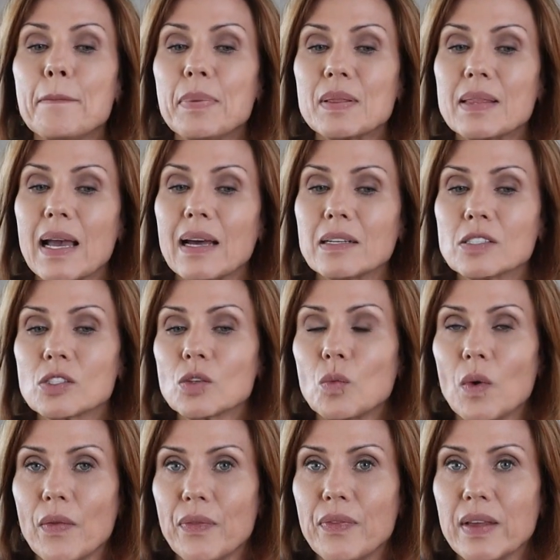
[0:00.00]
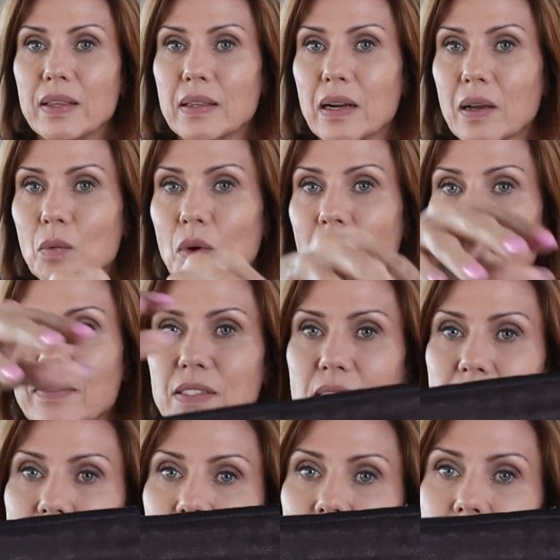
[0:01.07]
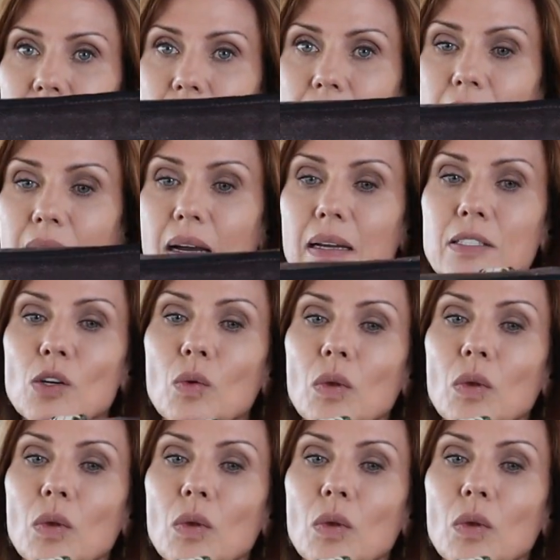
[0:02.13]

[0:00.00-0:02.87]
But that is the one thing that I will have to say that I, I